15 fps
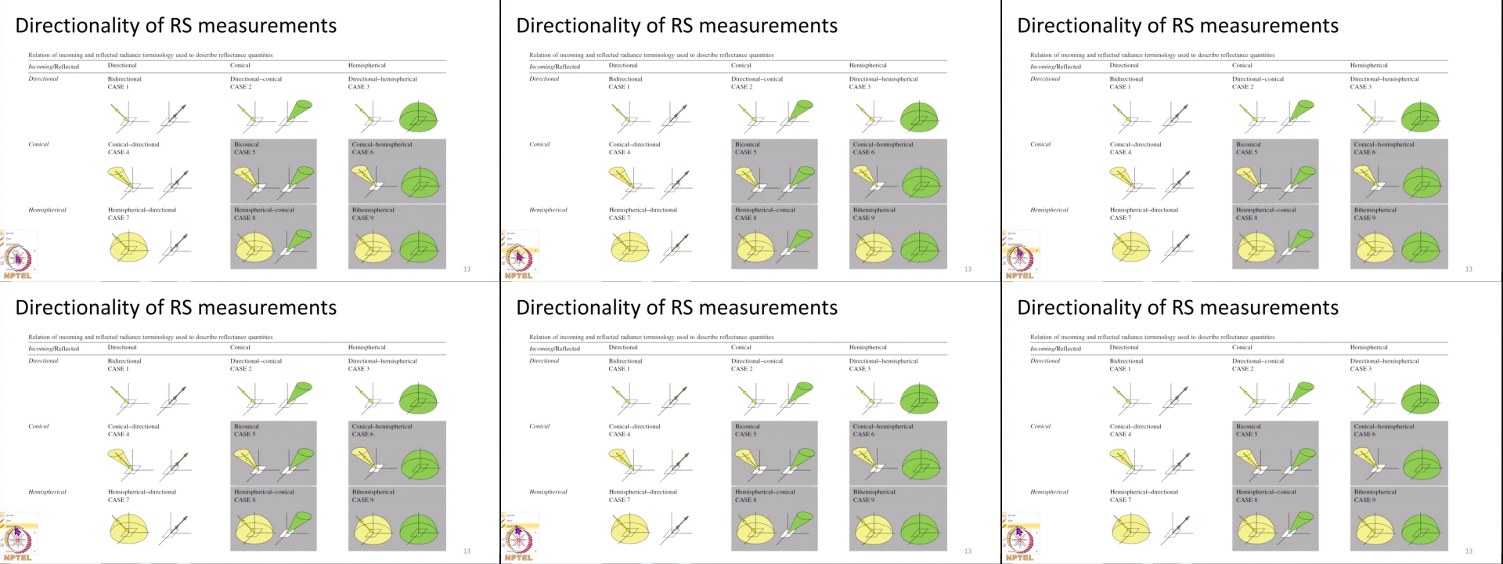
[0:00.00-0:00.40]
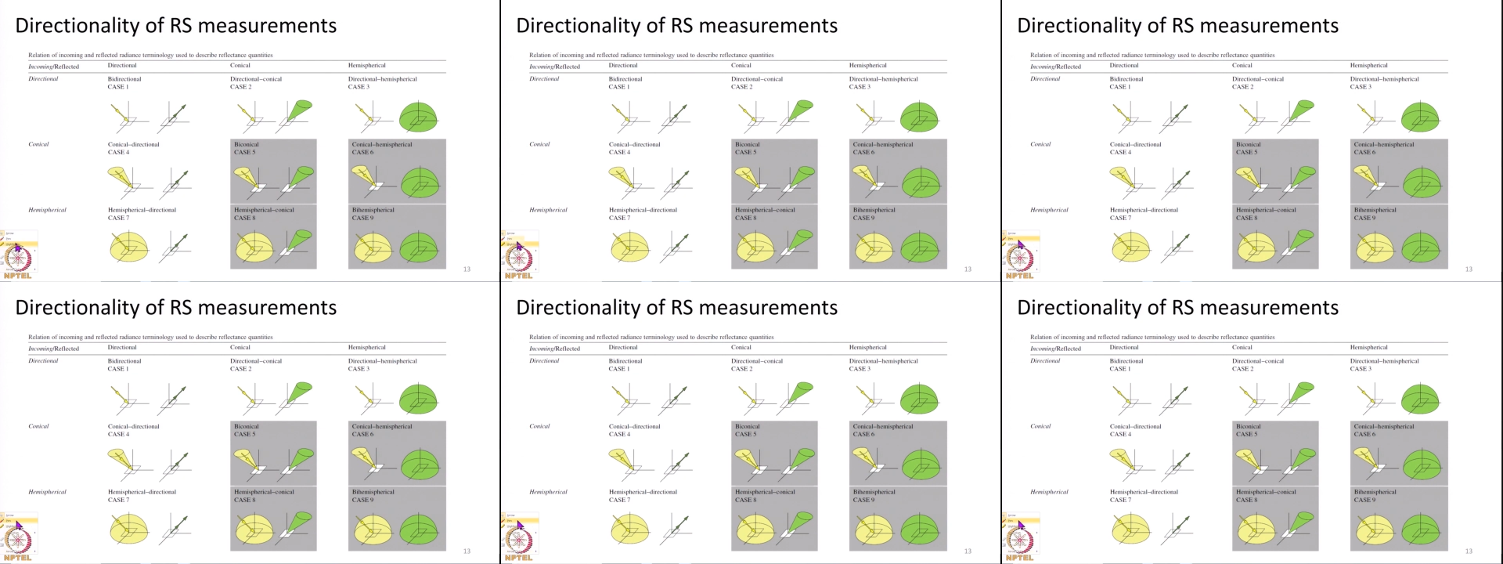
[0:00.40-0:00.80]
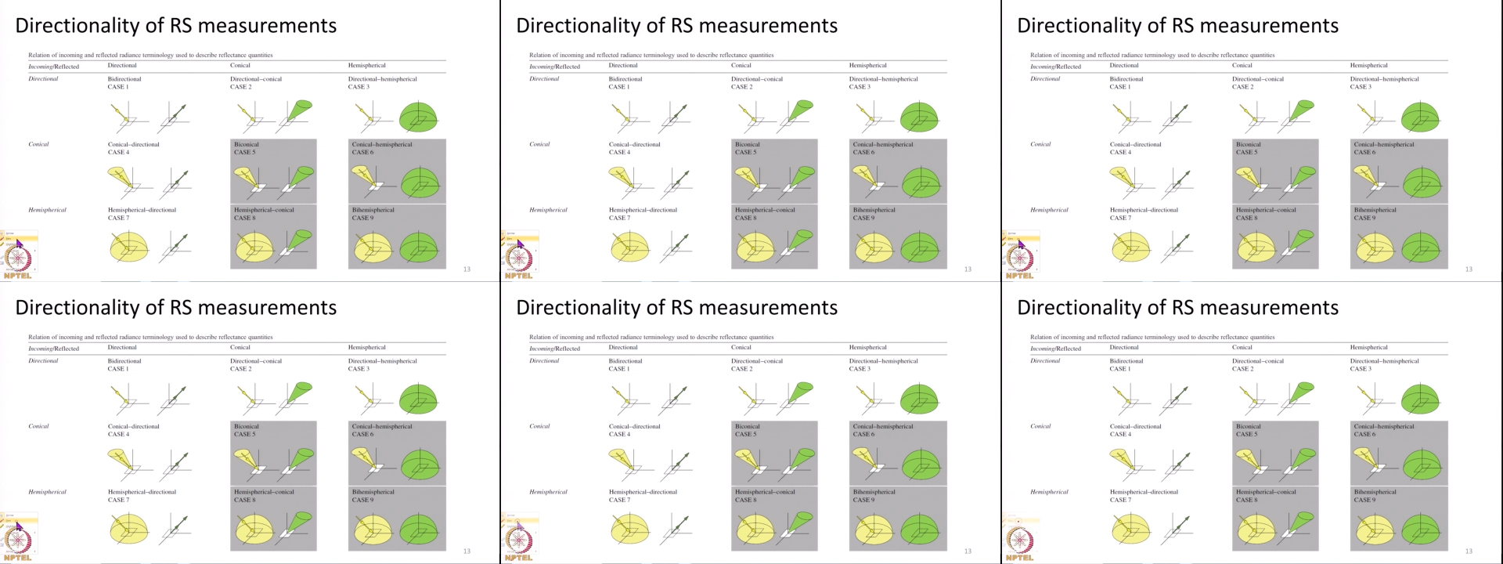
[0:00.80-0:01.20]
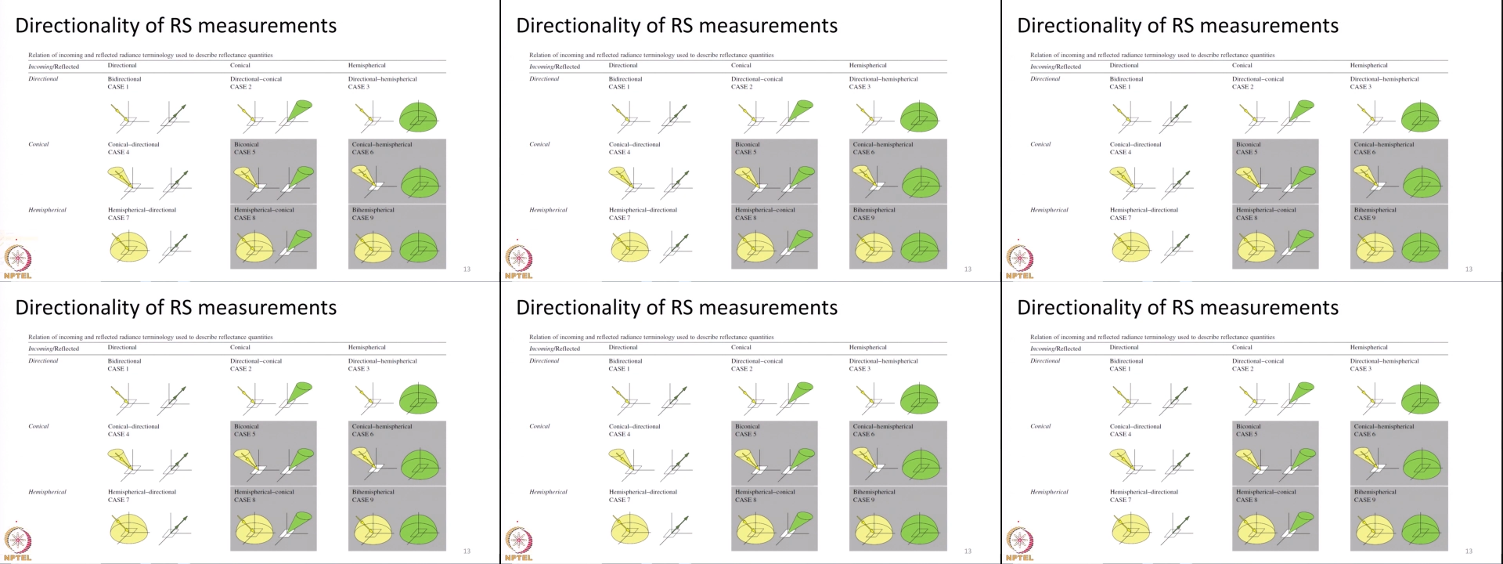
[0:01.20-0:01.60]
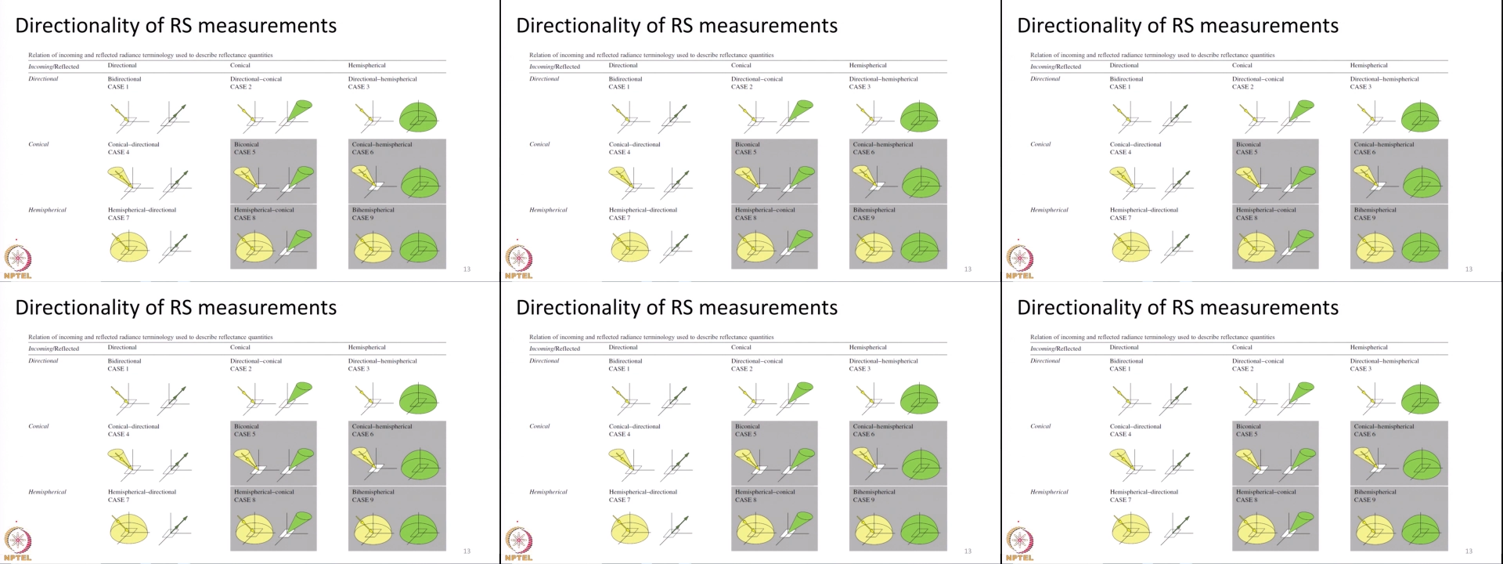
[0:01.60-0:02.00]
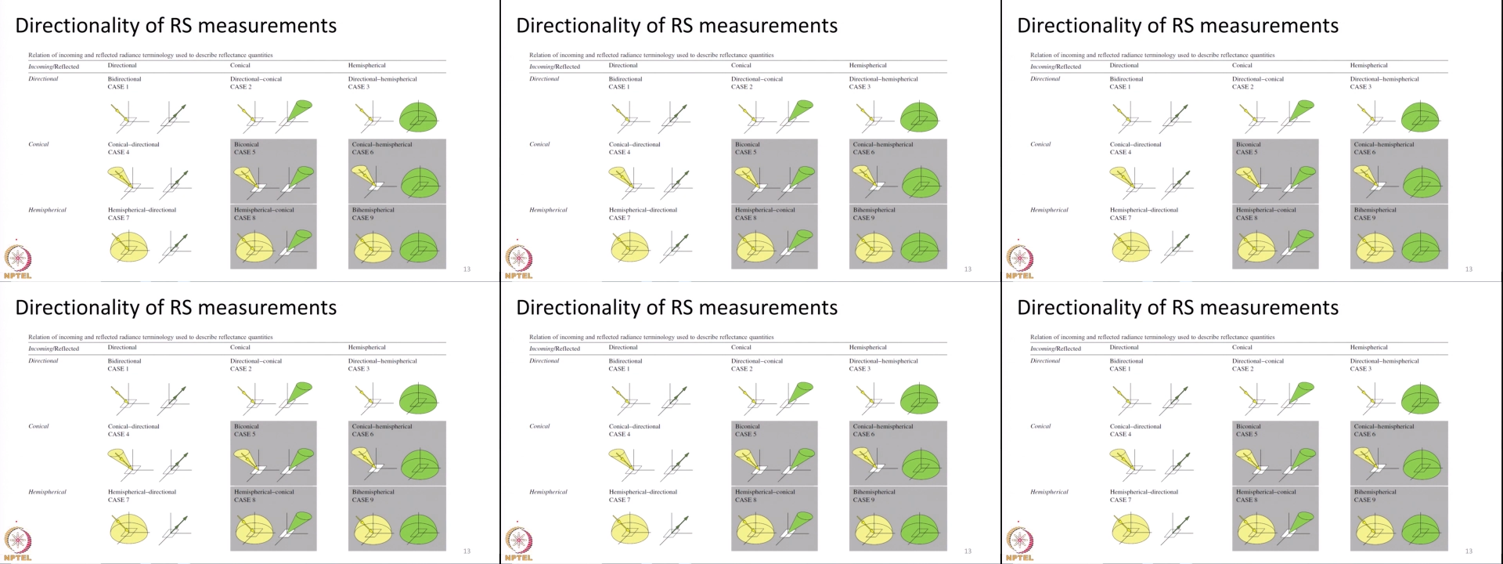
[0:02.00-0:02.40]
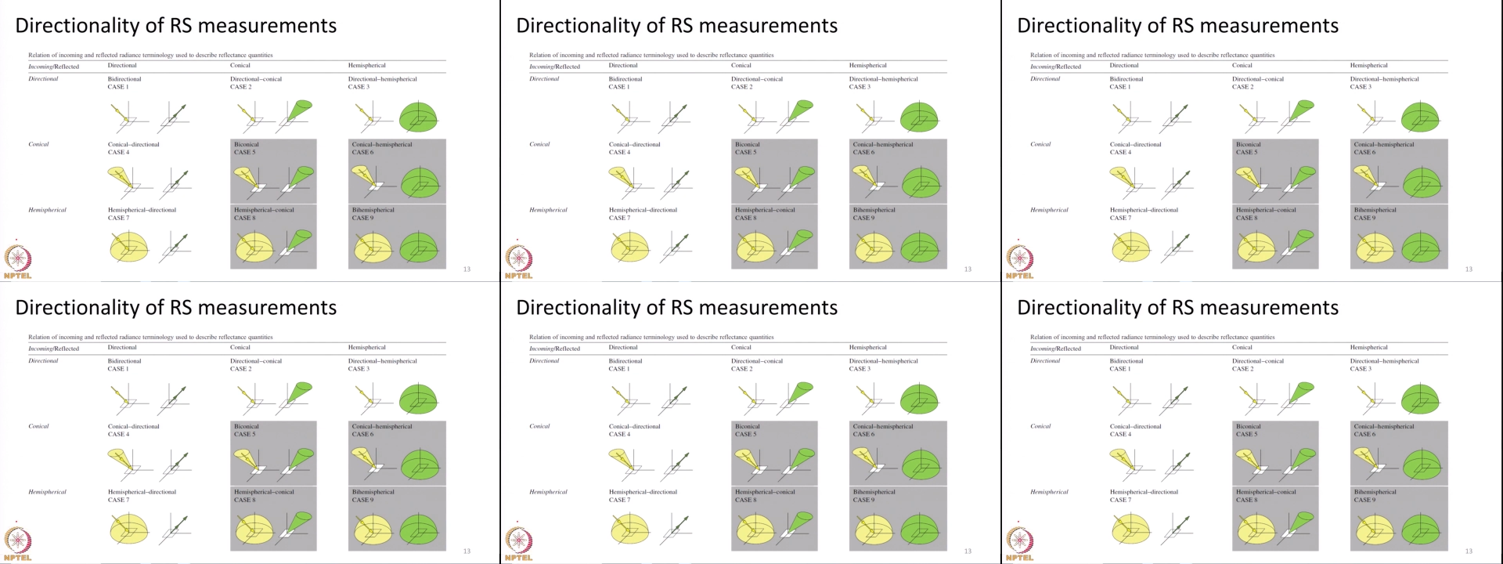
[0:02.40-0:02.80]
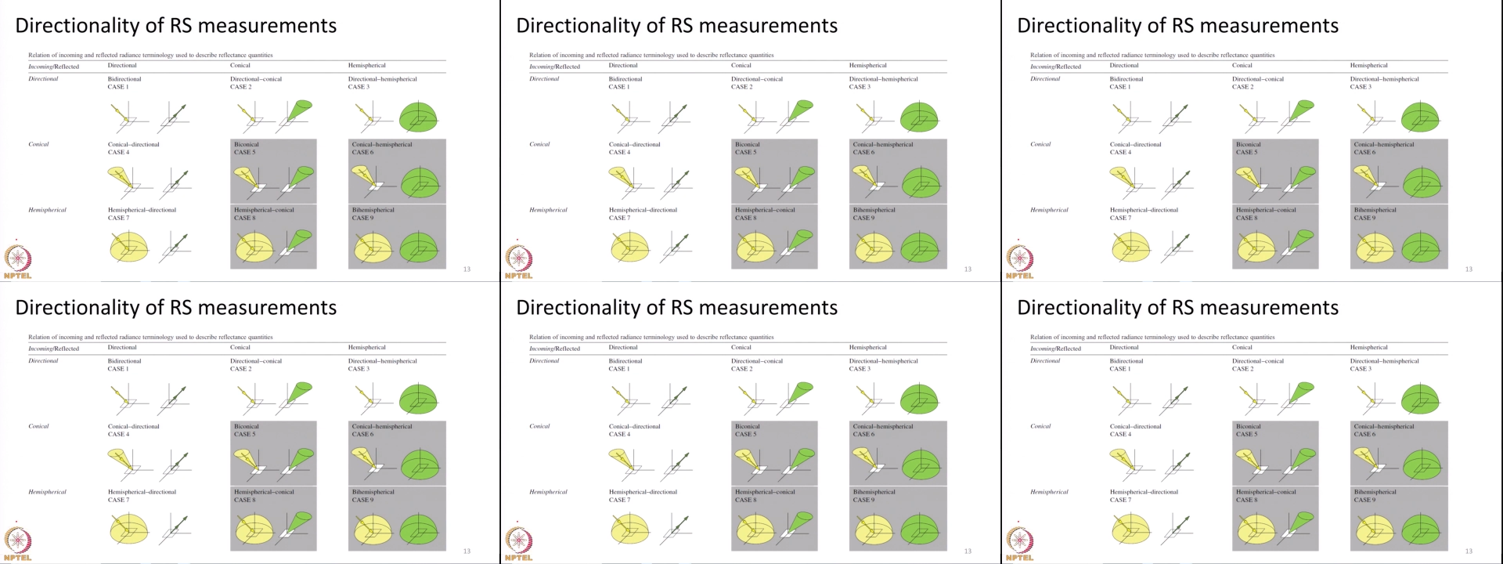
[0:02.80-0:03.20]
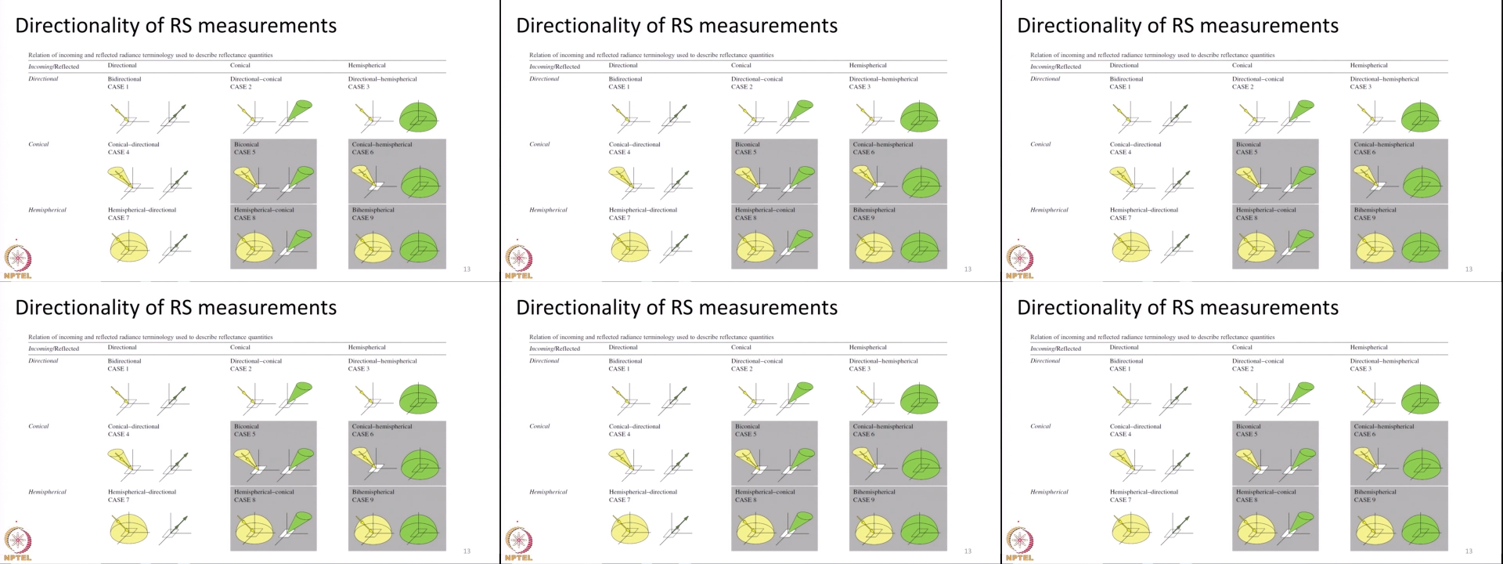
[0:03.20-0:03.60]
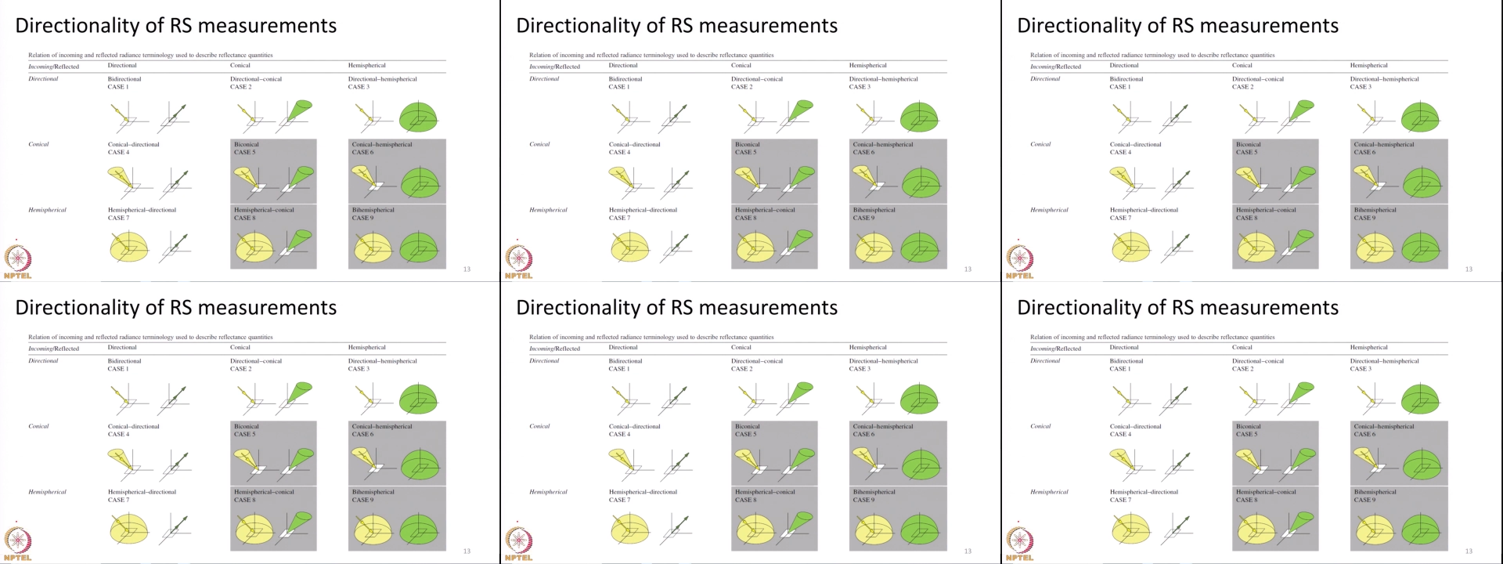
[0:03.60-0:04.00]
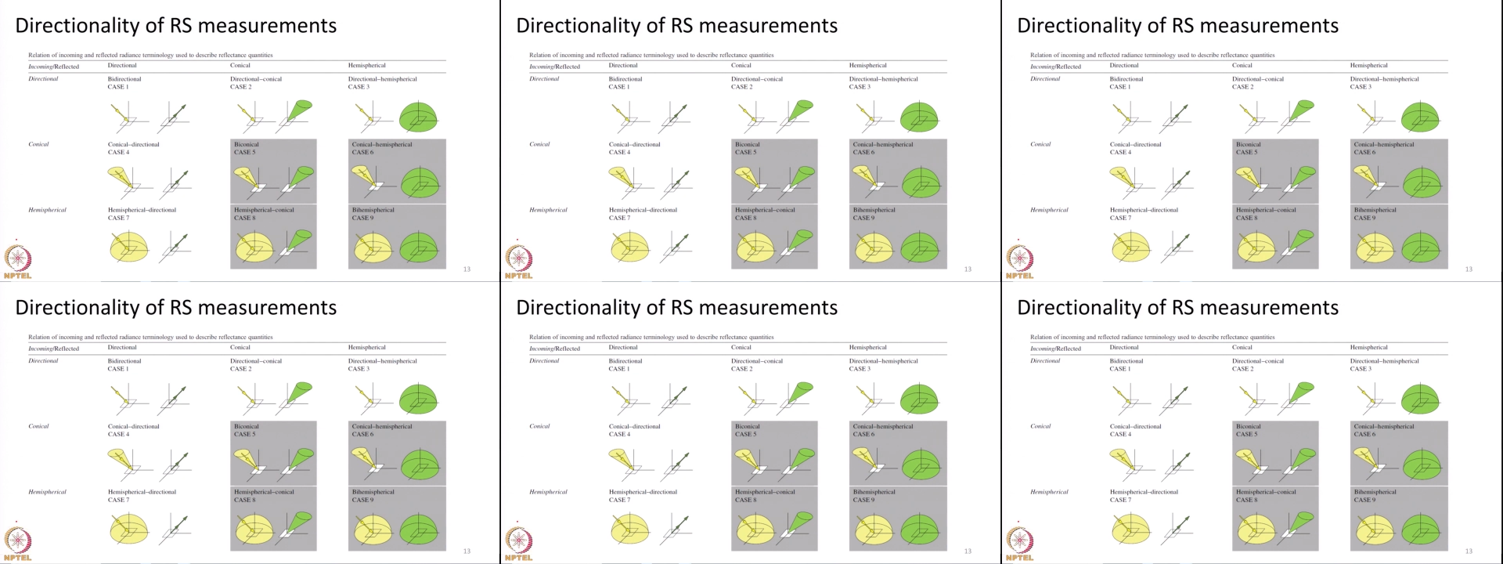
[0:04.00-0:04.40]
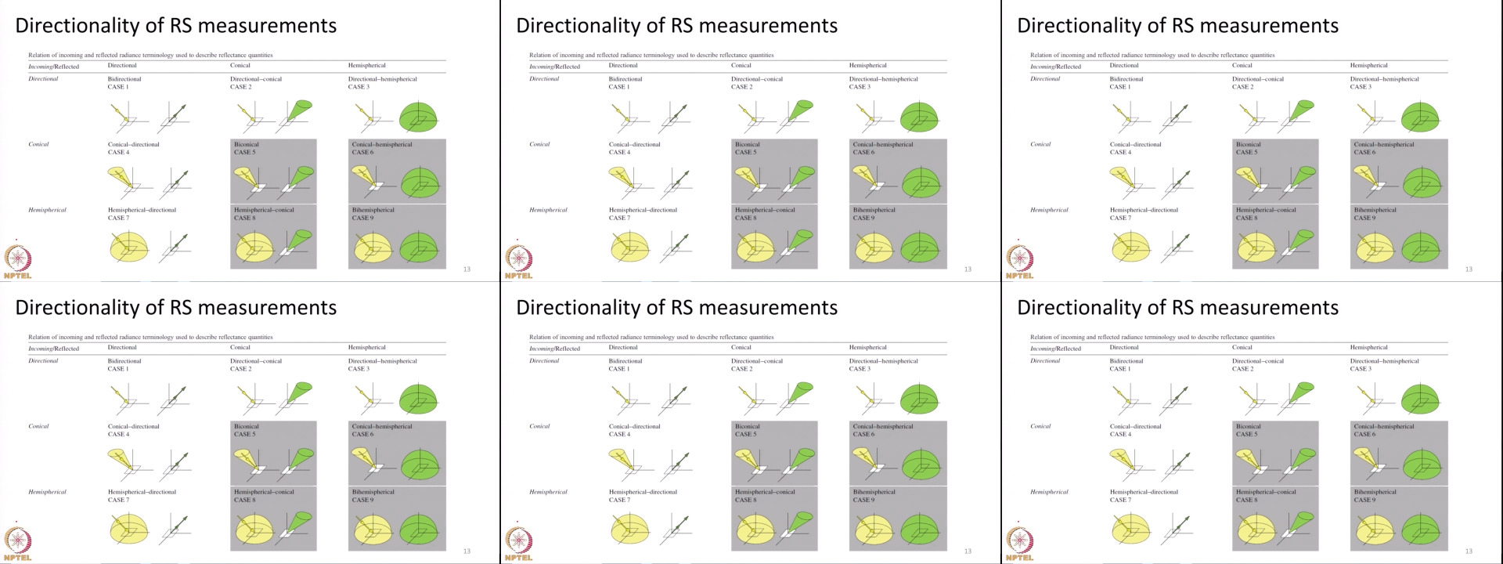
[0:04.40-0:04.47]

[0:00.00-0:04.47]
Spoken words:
No face is visible, so there are no lips to read.